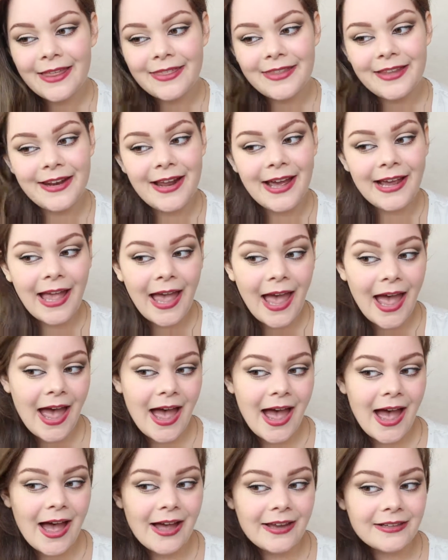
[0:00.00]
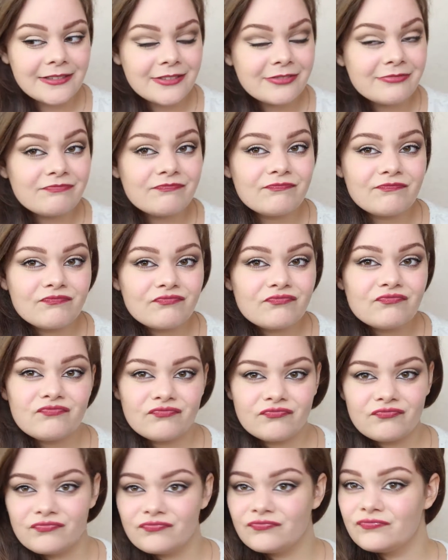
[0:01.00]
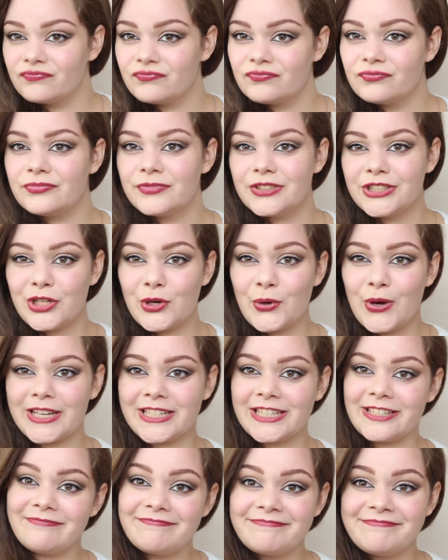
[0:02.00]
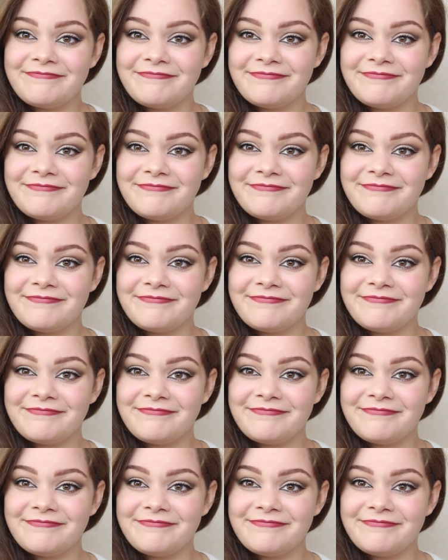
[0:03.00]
then I can do it.